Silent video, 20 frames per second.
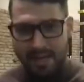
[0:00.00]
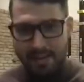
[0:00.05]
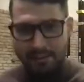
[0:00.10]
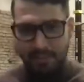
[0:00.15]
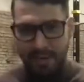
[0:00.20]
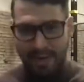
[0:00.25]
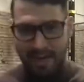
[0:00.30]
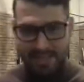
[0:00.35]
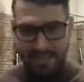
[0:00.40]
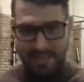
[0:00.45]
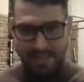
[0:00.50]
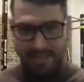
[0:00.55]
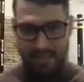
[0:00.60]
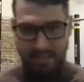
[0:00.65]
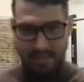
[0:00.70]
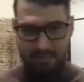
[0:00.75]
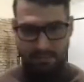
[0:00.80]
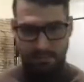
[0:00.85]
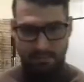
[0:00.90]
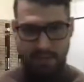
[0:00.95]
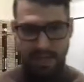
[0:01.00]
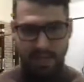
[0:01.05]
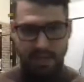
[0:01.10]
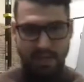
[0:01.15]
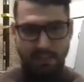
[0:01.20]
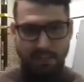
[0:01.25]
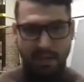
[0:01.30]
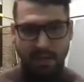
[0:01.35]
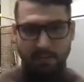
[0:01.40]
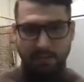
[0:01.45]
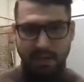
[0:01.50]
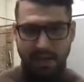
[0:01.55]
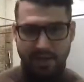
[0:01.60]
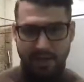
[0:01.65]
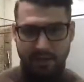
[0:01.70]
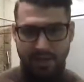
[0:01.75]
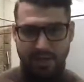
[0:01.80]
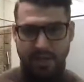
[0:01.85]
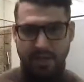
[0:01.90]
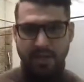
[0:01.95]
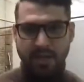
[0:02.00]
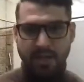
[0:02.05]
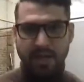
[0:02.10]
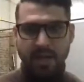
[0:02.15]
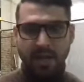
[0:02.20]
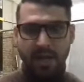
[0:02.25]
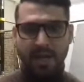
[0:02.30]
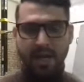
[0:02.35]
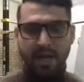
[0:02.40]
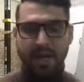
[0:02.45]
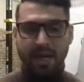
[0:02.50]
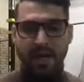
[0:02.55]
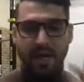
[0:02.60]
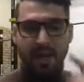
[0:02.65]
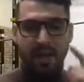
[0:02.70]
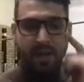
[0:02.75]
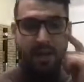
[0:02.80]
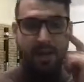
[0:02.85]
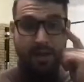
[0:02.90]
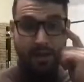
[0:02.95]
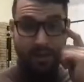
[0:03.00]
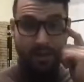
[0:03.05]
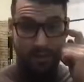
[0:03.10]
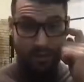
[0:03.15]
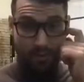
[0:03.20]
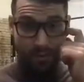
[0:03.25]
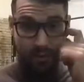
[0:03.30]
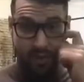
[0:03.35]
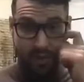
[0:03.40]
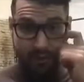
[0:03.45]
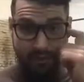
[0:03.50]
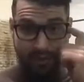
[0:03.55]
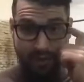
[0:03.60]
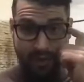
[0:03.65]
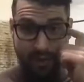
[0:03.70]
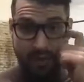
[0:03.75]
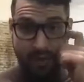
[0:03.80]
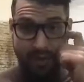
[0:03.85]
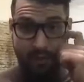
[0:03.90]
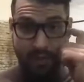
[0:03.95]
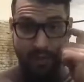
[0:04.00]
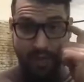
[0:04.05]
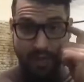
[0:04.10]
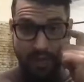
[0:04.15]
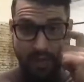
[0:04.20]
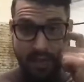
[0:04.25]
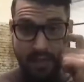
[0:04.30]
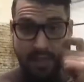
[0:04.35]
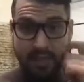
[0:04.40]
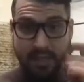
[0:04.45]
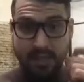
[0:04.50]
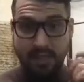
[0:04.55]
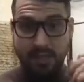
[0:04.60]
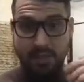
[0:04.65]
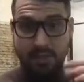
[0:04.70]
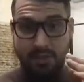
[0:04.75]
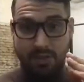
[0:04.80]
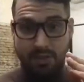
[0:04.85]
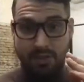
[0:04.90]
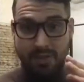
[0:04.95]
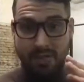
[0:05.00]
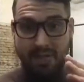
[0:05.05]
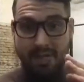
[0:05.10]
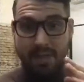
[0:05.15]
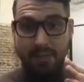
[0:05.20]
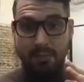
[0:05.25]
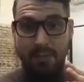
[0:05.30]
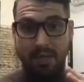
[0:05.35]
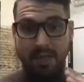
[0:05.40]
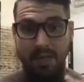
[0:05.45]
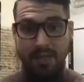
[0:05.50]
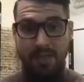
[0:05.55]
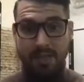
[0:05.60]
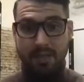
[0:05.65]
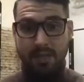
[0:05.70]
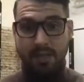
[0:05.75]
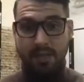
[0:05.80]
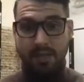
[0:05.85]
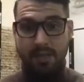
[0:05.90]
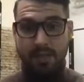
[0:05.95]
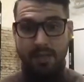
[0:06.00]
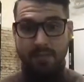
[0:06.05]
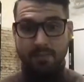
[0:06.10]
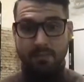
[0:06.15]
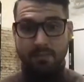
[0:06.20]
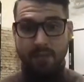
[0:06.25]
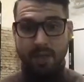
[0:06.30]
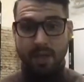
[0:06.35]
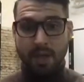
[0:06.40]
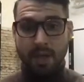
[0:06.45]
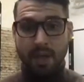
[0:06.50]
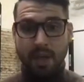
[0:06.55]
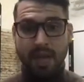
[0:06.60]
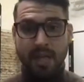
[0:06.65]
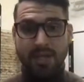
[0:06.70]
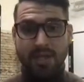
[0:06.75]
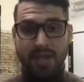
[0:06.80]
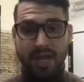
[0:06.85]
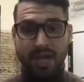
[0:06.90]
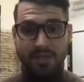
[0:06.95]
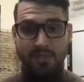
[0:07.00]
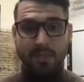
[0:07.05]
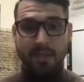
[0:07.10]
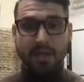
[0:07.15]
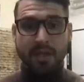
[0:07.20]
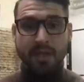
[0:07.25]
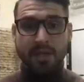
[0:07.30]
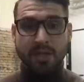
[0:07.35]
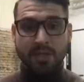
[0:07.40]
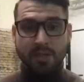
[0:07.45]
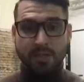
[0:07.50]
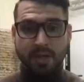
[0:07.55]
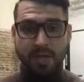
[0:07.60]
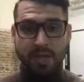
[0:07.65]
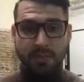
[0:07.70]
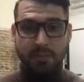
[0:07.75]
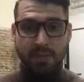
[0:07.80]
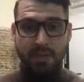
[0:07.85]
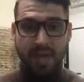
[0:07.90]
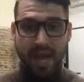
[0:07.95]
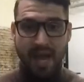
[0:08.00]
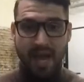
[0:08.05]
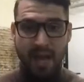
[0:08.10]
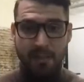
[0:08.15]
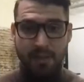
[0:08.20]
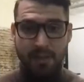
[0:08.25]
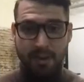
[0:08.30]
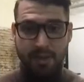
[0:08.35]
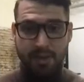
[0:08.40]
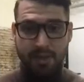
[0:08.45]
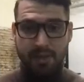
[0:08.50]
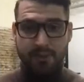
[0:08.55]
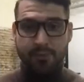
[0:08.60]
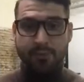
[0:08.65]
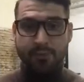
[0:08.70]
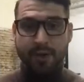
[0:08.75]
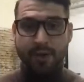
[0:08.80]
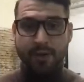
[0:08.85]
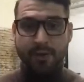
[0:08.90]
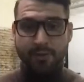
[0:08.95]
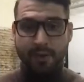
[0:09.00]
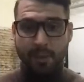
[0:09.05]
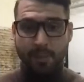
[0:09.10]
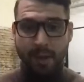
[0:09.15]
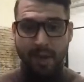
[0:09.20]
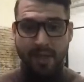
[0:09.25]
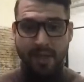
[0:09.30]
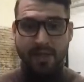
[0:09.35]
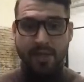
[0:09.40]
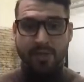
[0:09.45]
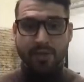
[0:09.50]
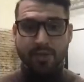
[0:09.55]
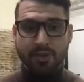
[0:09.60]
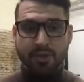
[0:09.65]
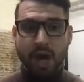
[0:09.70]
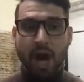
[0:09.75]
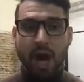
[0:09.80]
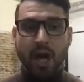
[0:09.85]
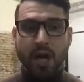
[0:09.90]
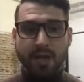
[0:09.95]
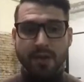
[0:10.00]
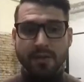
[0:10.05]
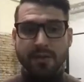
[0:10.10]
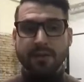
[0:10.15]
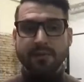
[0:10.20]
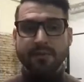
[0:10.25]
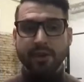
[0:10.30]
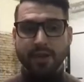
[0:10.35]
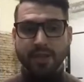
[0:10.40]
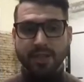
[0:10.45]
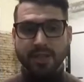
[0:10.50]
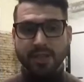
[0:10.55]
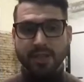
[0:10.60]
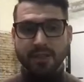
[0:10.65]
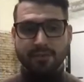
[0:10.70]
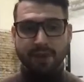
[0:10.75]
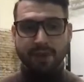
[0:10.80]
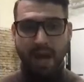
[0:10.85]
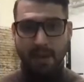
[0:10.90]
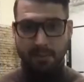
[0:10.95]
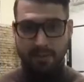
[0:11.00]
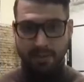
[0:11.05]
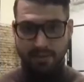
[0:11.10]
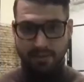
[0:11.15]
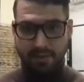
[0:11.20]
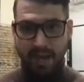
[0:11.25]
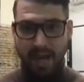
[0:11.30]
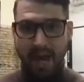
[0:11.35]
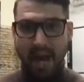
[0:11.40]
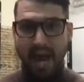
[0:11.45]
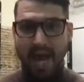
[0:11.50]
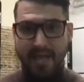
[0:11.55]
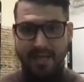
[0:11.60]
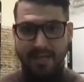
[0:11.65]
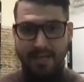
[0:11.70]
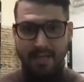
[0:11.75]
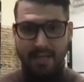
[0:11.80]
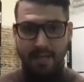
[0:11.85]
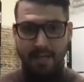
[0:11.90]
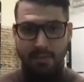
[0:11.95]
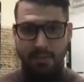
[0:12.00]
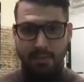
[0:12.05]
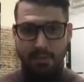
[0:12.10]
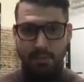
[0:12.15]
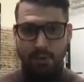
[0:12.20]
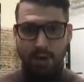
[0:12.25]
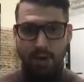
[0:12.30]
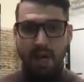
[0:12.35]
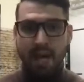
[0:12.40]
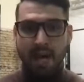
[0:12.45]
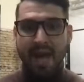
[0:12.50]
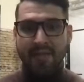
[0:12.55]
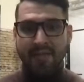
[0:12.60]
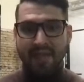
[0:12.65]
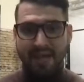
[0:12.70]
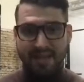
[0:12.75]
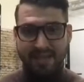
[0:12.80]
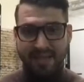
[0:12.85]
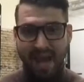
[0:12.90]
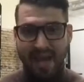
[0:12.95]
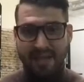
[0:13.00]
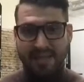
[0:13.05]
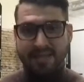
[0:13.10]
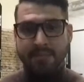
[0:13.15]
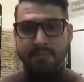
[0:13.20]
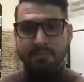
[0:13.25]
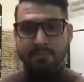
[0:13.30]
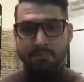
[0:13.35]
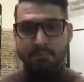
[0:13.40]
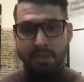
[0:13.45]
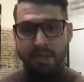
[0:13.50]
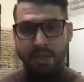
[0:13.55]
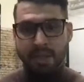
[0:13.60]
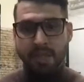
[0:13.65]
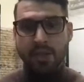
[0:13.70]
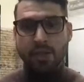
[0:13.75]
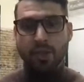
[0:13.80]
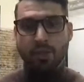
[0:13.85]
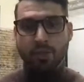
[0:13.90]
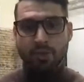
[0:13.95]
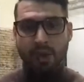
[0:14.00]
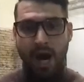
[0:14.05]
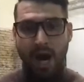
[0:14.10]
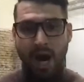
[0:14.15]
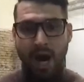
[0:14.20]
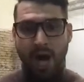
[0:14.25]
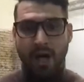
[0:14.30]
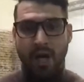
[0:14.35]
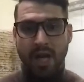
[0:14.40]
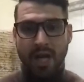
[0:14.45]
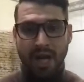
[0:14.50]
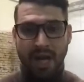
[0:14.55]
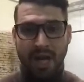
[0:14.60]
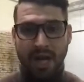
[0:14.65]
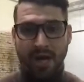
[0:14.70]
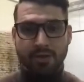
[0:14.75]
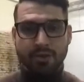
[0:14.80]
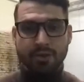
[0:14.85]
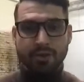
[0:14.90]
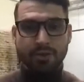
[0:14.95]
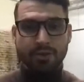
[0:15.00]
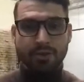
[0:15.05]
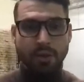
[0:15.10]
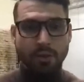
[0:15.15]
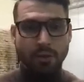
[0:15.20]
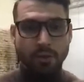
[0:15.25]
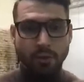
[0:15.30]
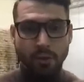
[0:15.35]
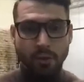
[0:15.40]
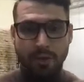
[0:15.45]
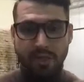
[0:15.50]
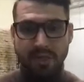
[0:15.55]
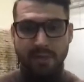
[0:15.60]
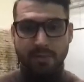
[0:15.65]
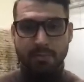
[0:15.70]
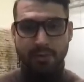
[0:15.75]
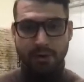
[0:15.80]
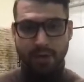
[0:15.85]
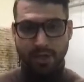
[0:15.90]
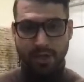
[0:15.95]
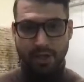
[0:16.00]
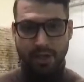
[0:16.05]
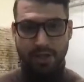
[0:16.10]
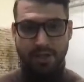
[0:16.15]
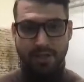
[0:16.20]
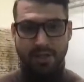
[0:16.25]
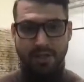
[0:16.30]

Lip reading: But there's a big but on it. One thing that we need to keep clear here: just because you keep the elbows in front of your body to target the vertical fibers of the lats a little bit more, that doesn't mean you are allowed to lose depression.